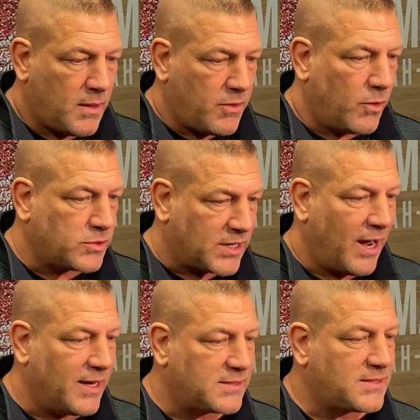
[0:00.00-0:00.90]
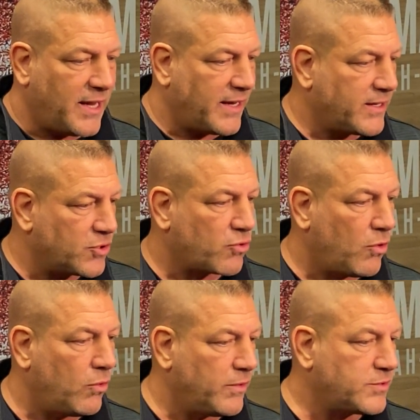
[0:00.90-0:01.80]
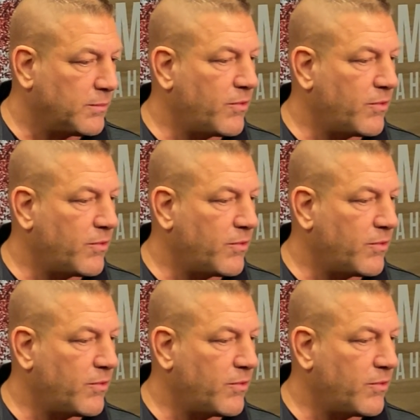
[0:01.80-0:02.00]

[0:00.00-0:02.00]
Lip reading: those guys take control of some